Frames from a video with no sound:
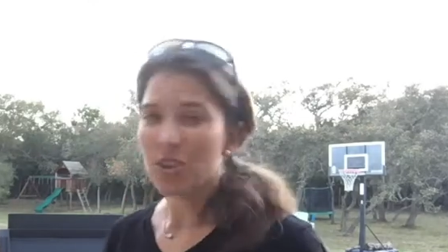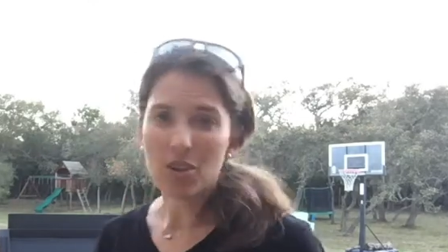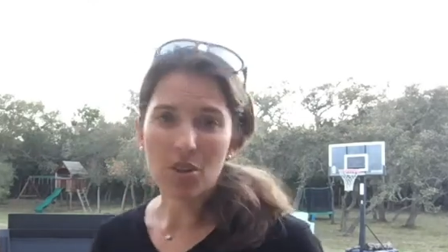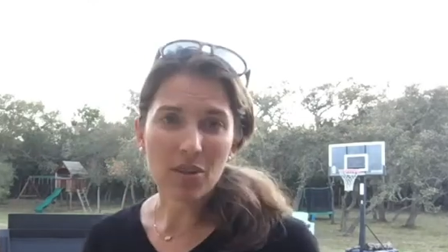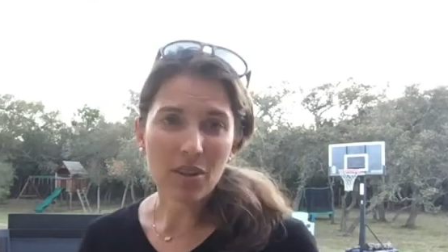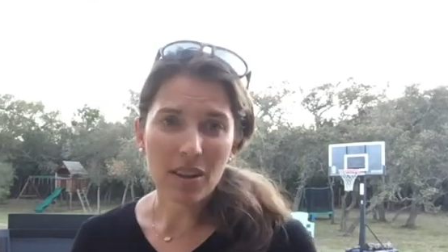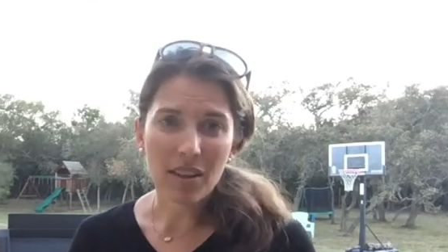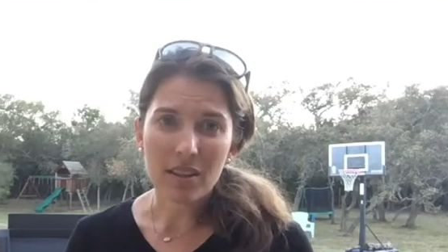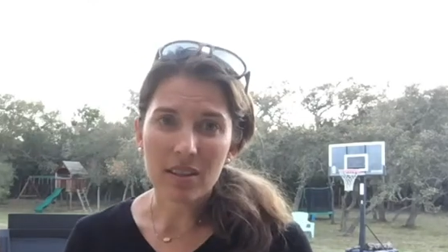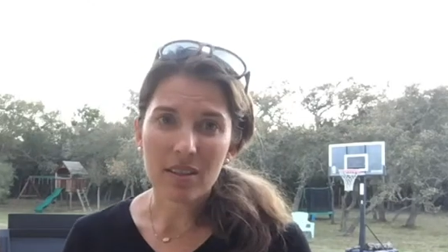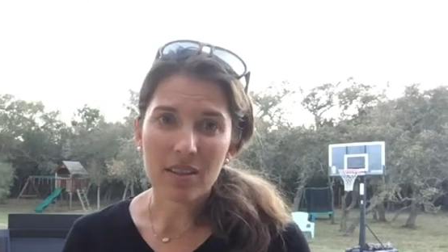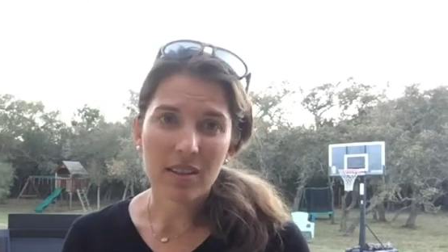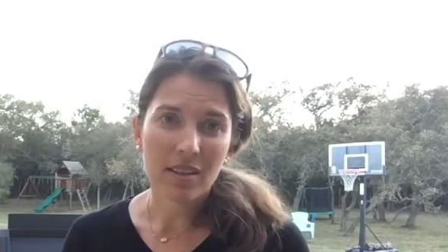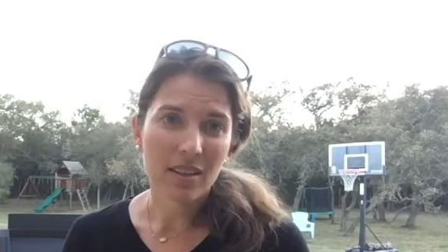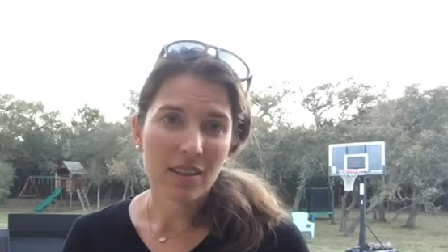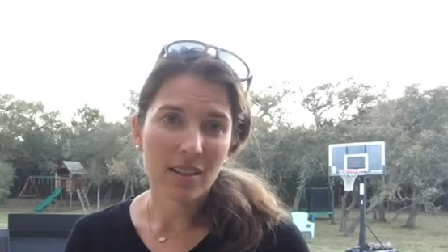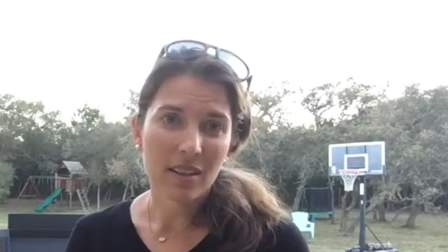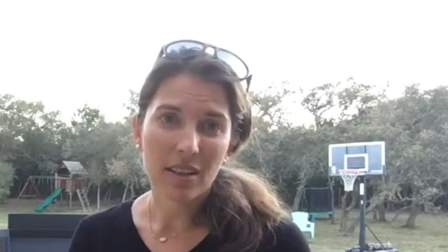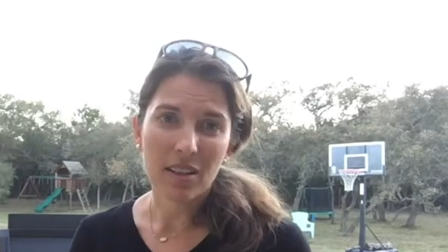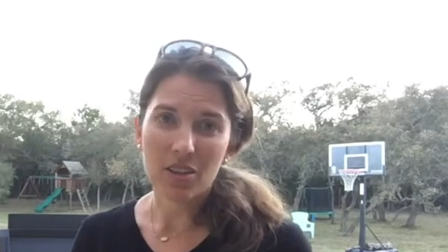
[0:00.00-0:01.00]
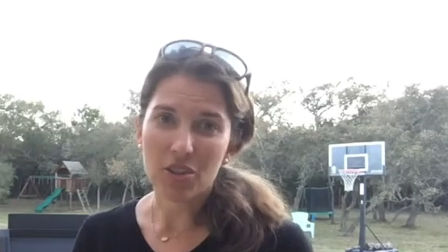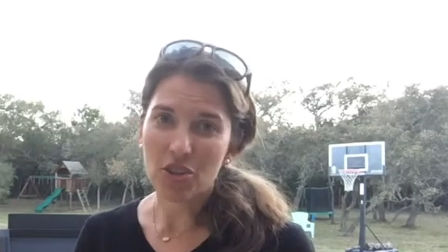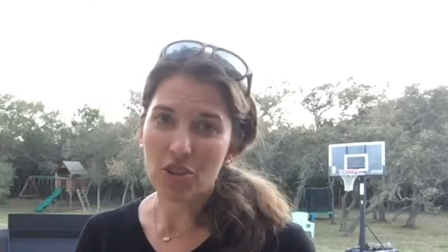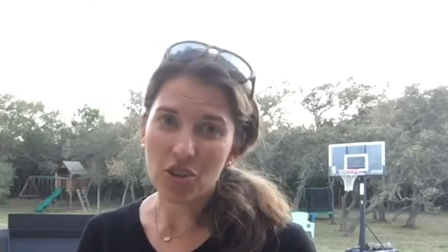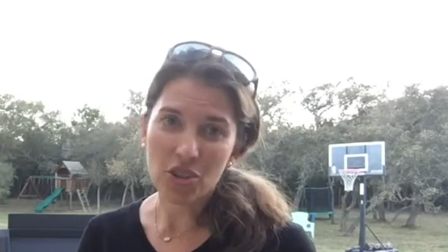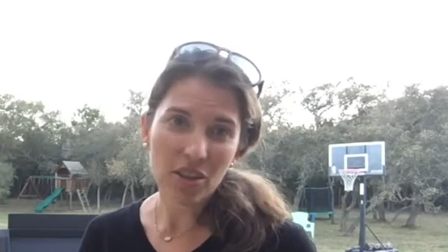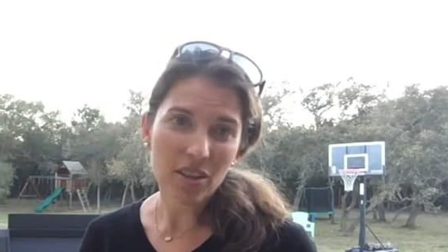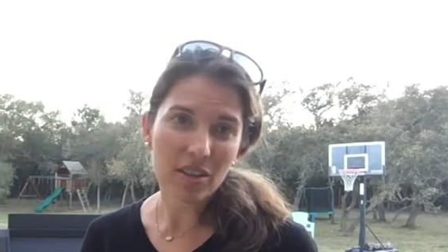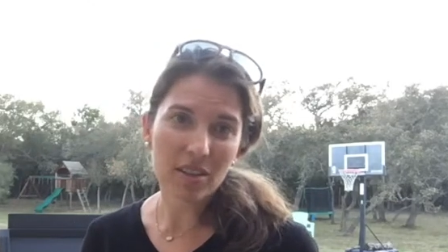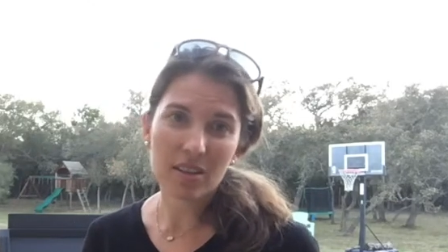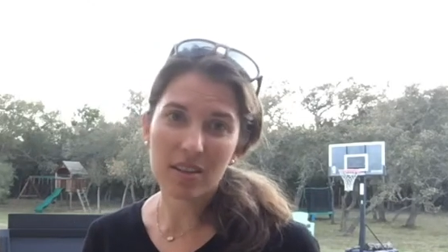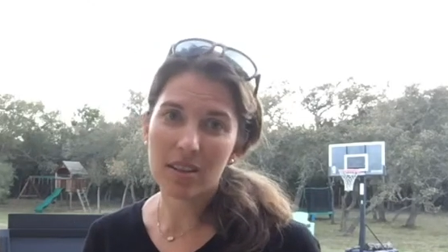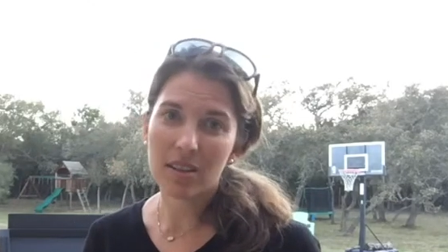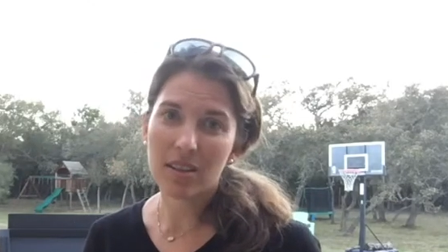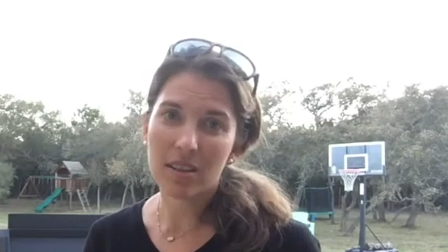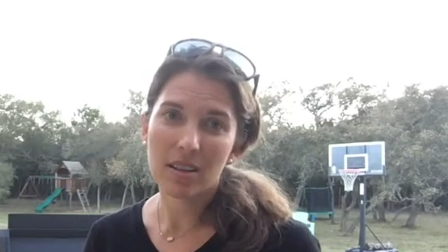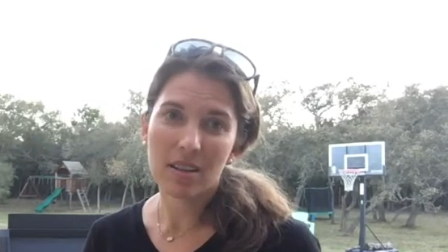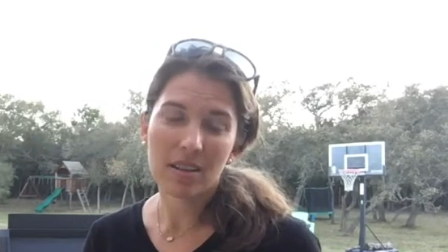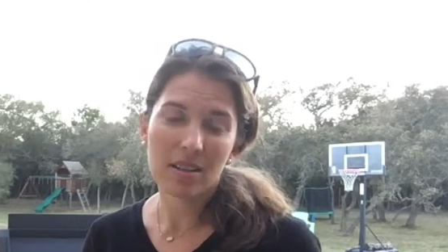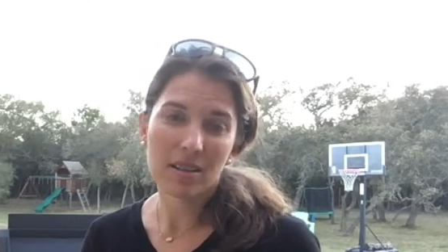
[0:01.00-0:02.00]
unit is
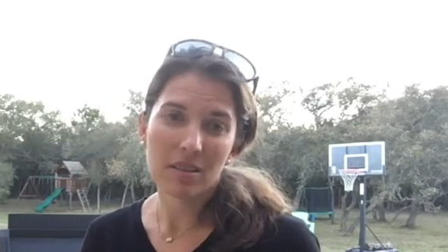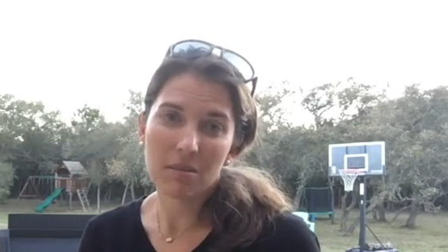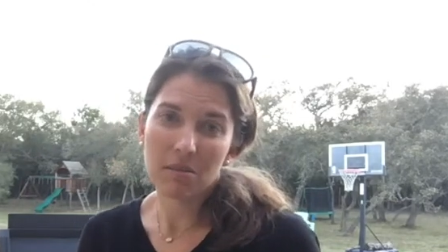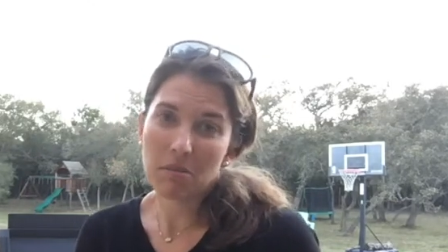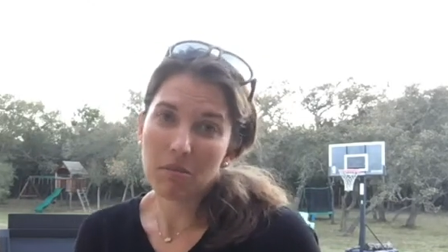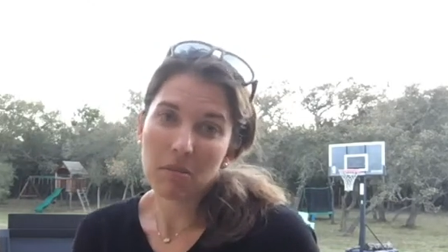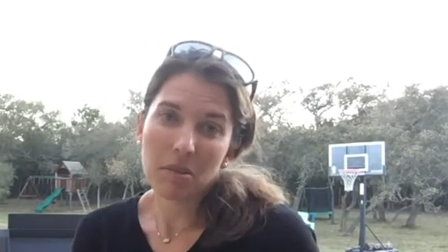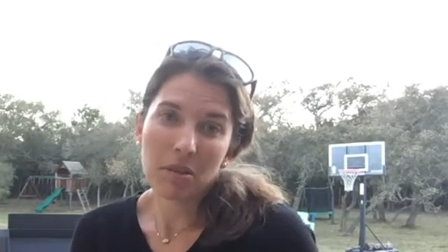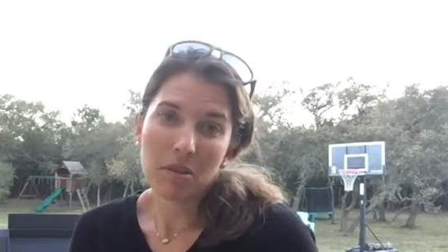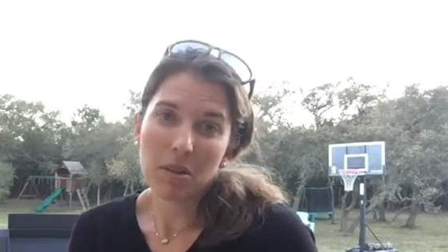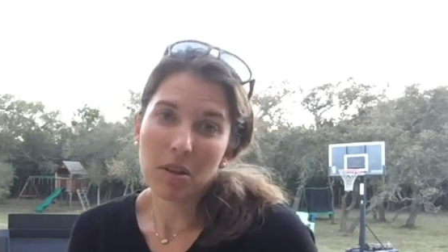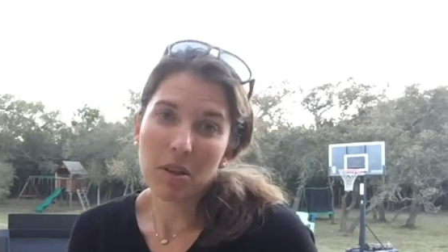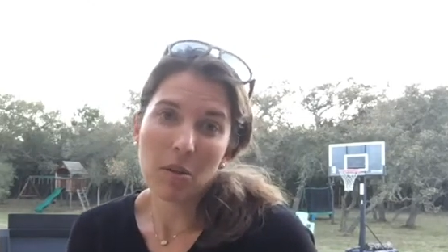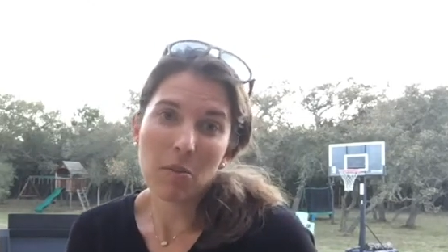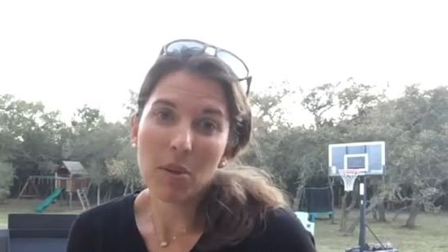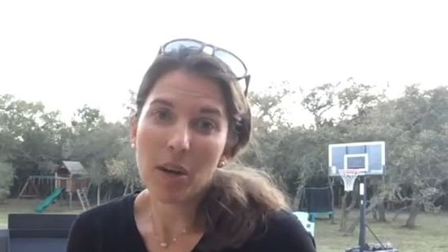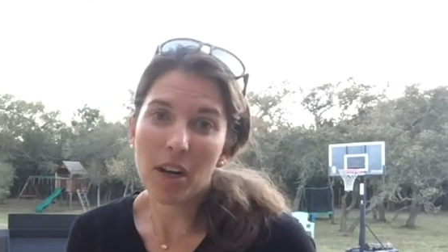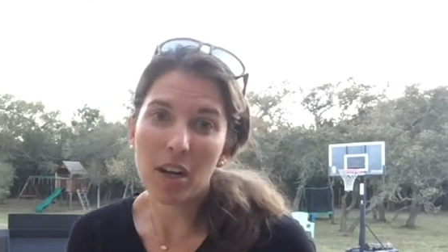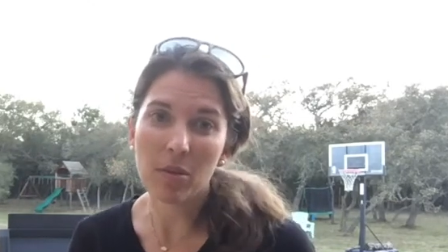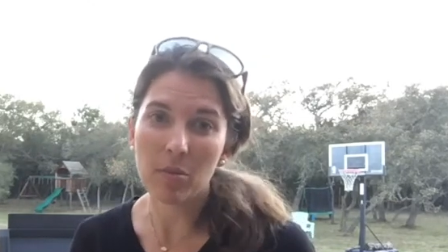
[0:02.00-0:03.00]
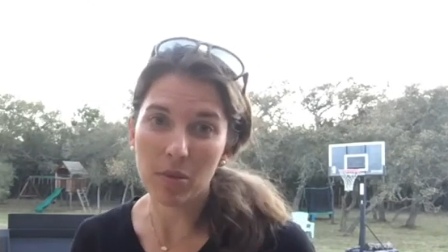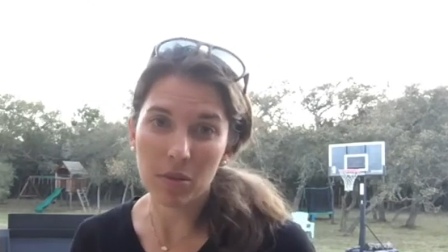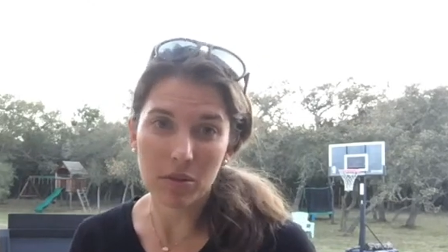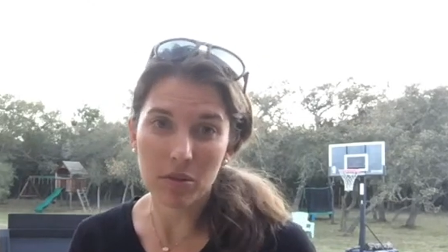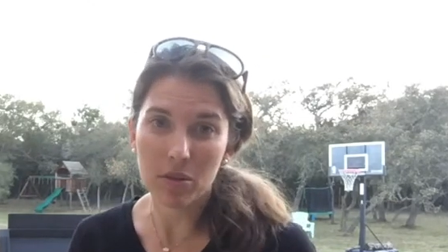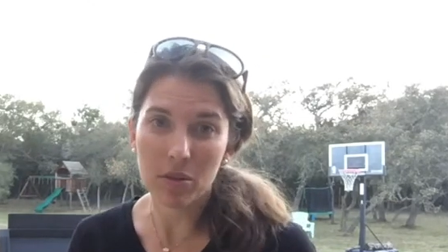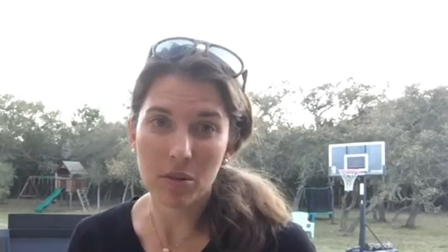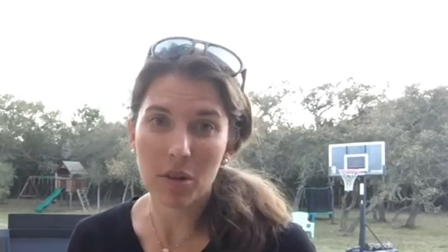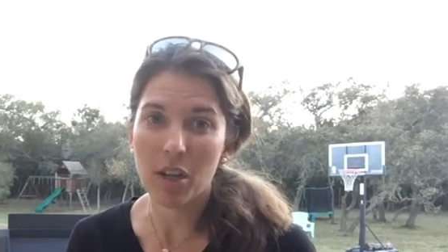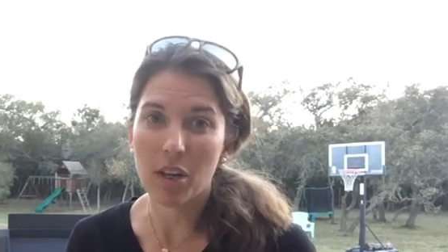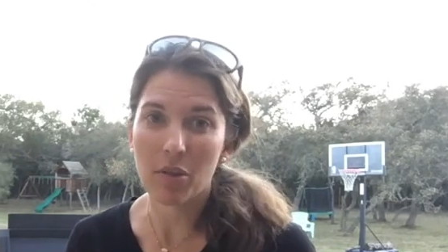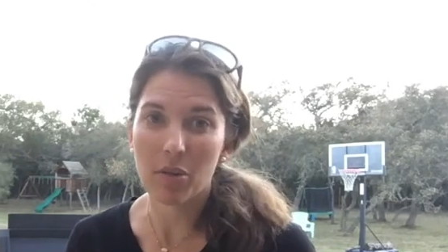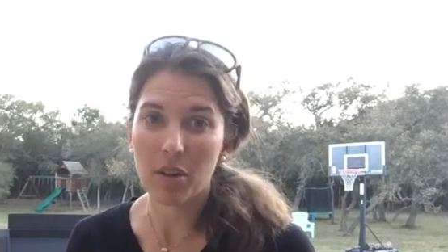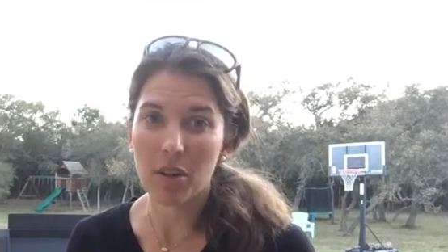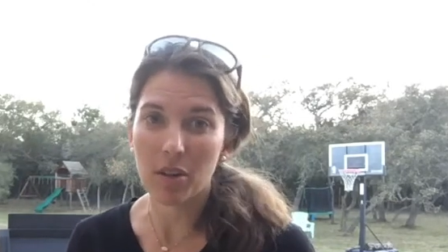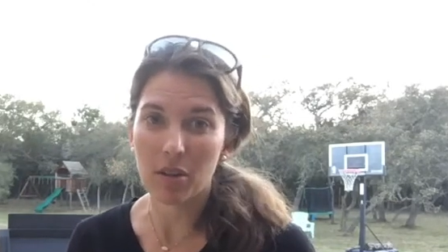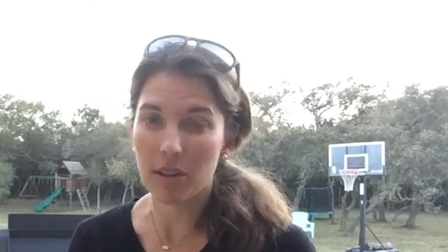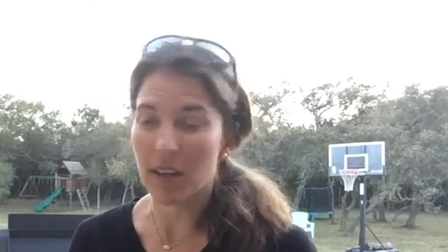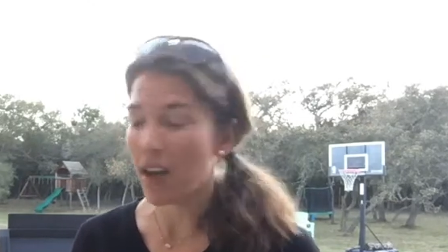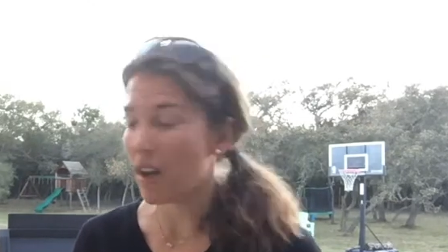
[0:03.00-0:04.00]
just comparable to a
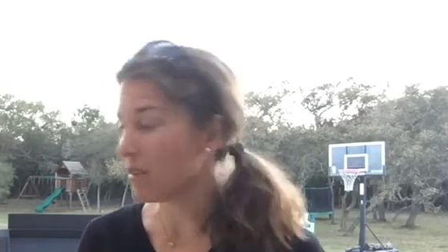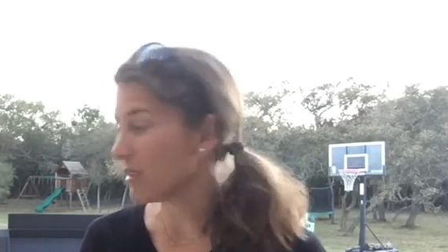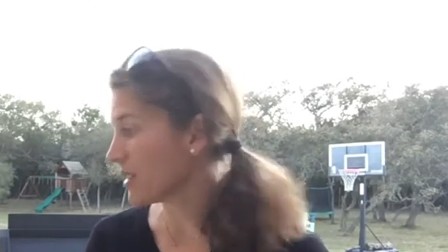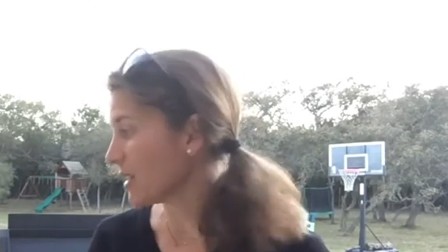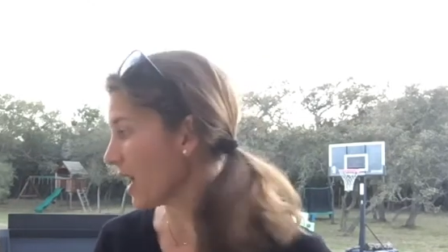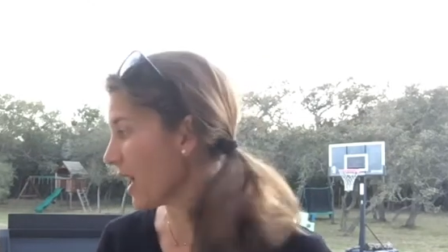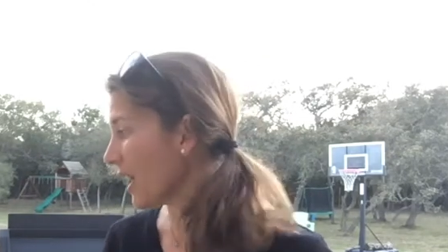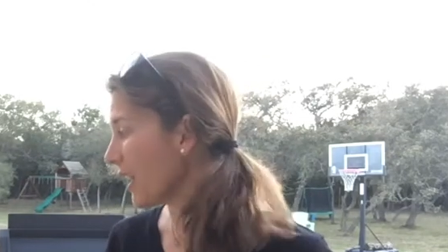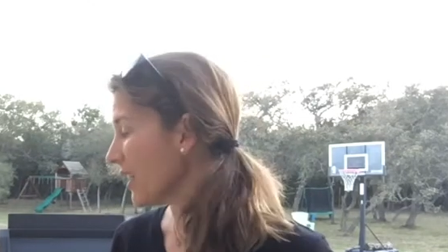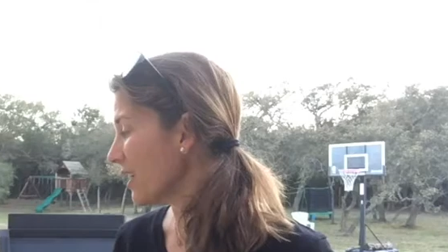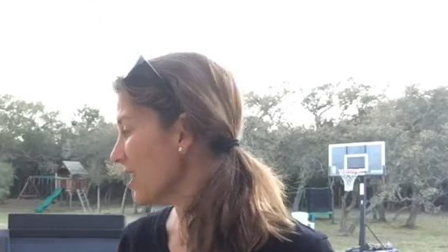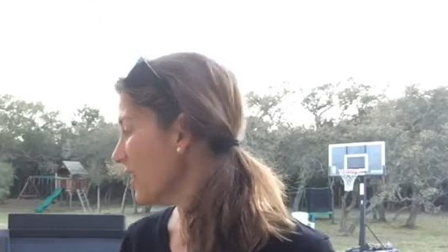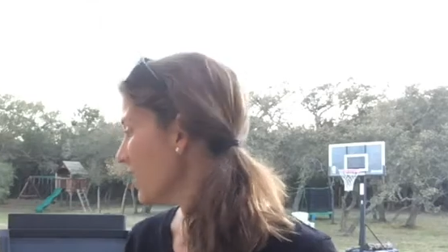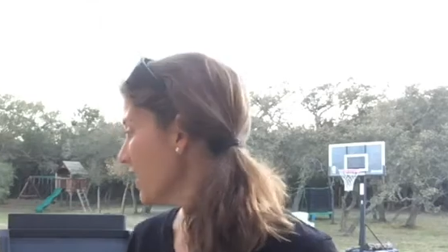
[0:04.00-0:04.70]
grill outside.